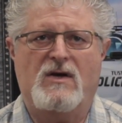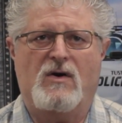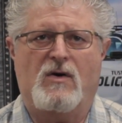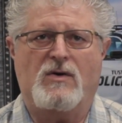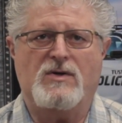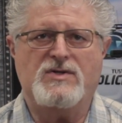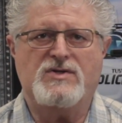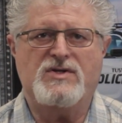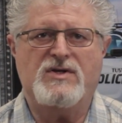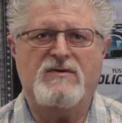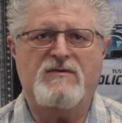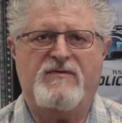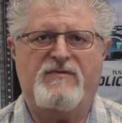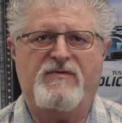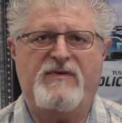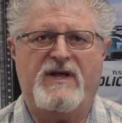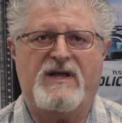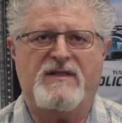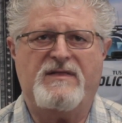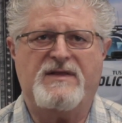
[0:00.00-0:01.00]
On June
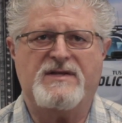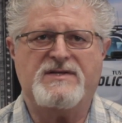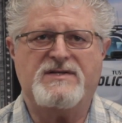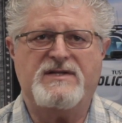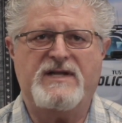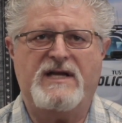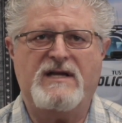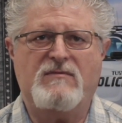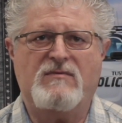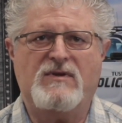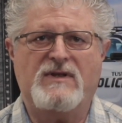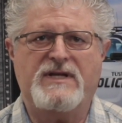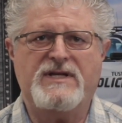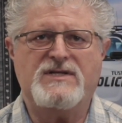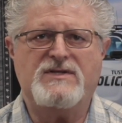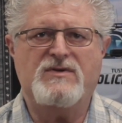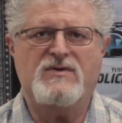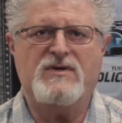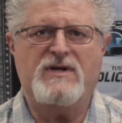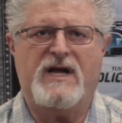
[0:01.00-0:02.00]
5th, the state
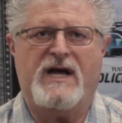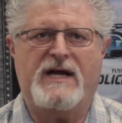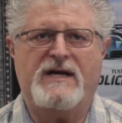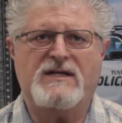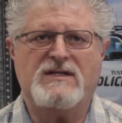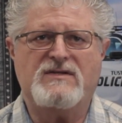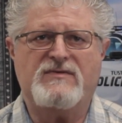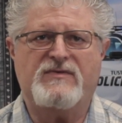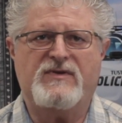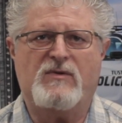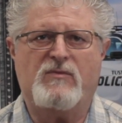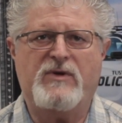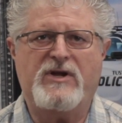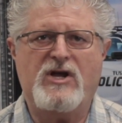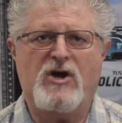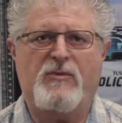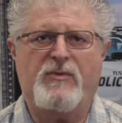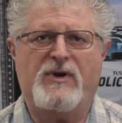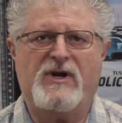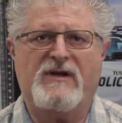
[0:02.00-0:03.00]
released new guidance for the
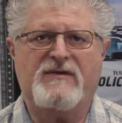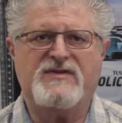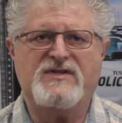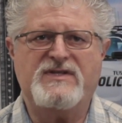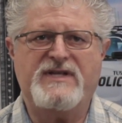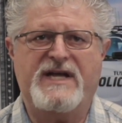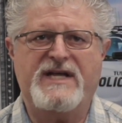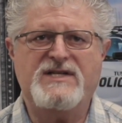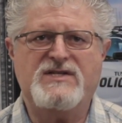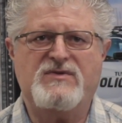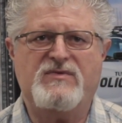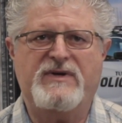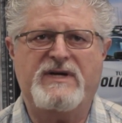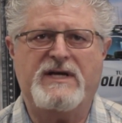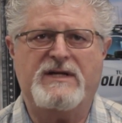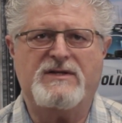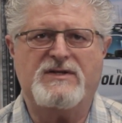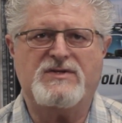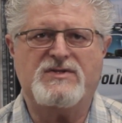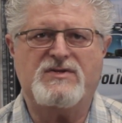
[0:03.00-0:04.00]
reopening of Stage 3
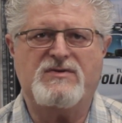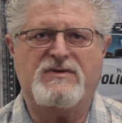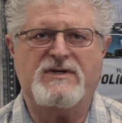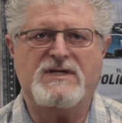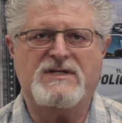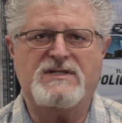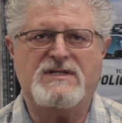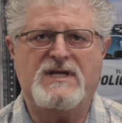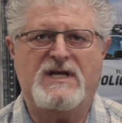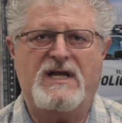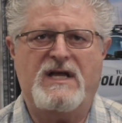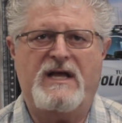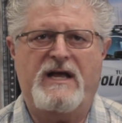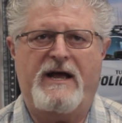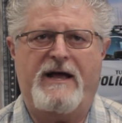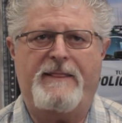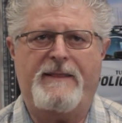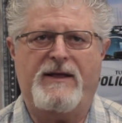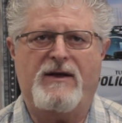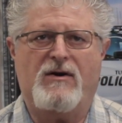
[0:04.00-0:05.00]
industries,
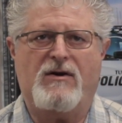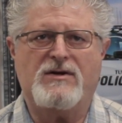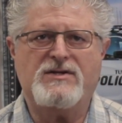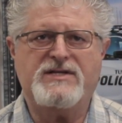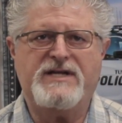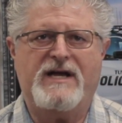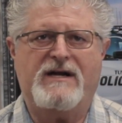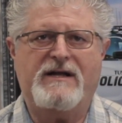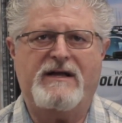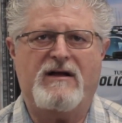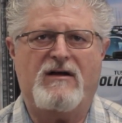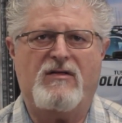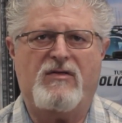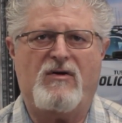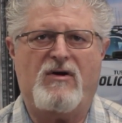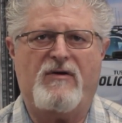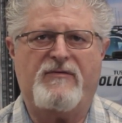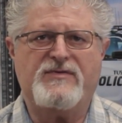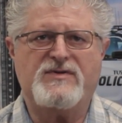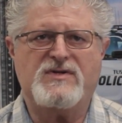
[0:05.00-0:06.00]
and the Orange County Health
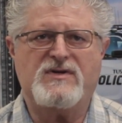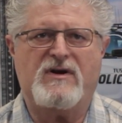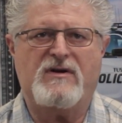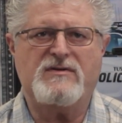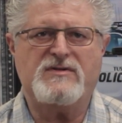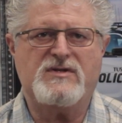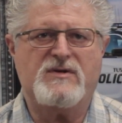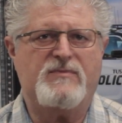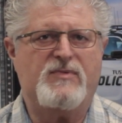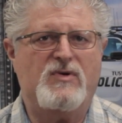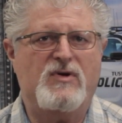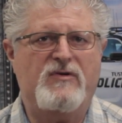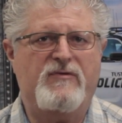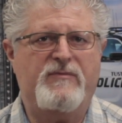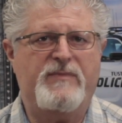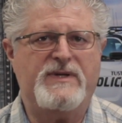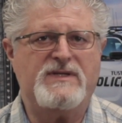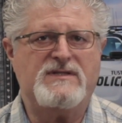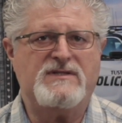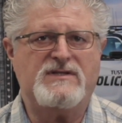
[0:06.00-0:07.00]
Officer has approved
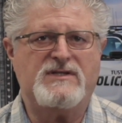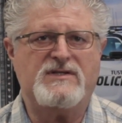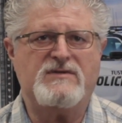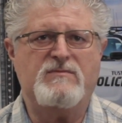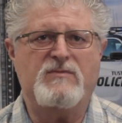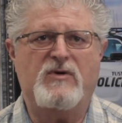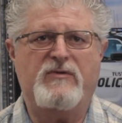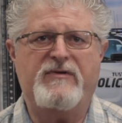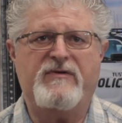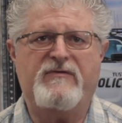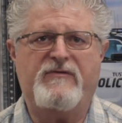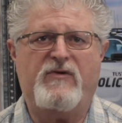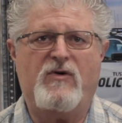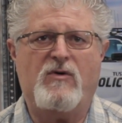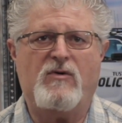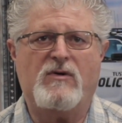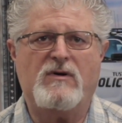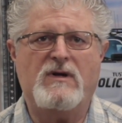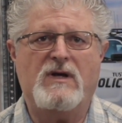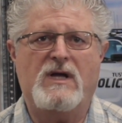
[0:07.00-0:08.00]
businesses moving
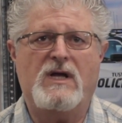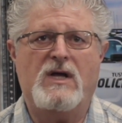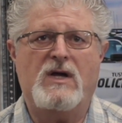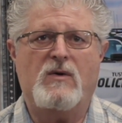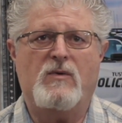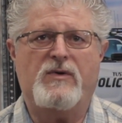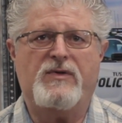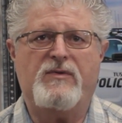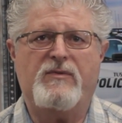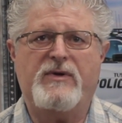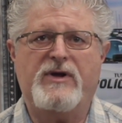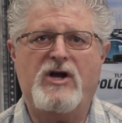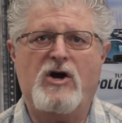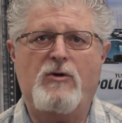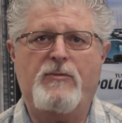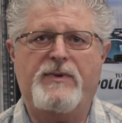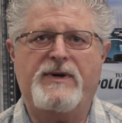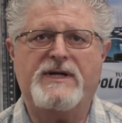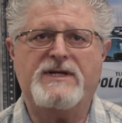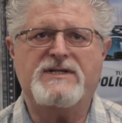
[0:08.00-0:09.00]
forward with
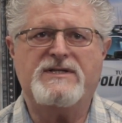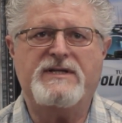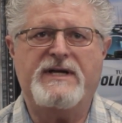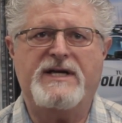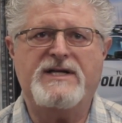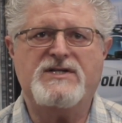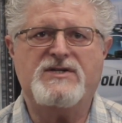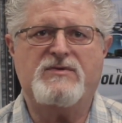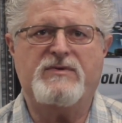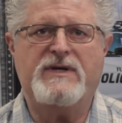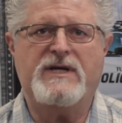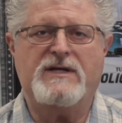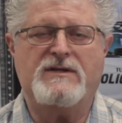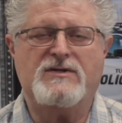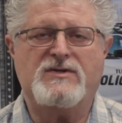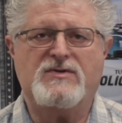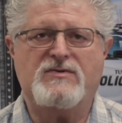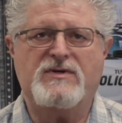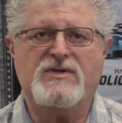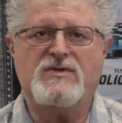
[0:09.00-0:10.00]
reopening Stage 3
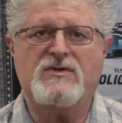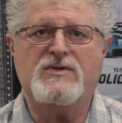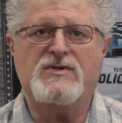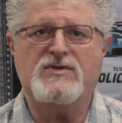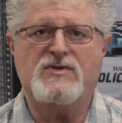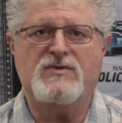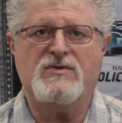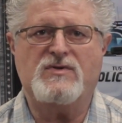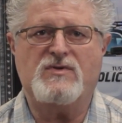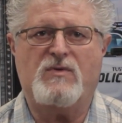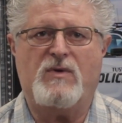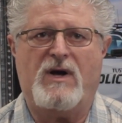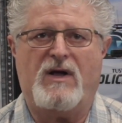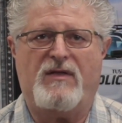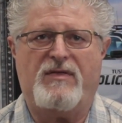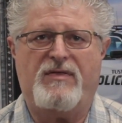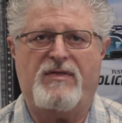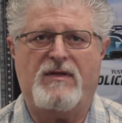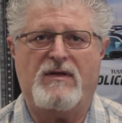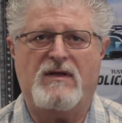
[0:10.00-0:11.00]
industries on June
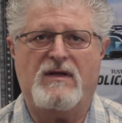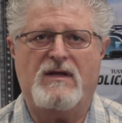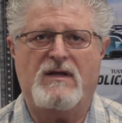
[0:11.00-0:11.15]
12th.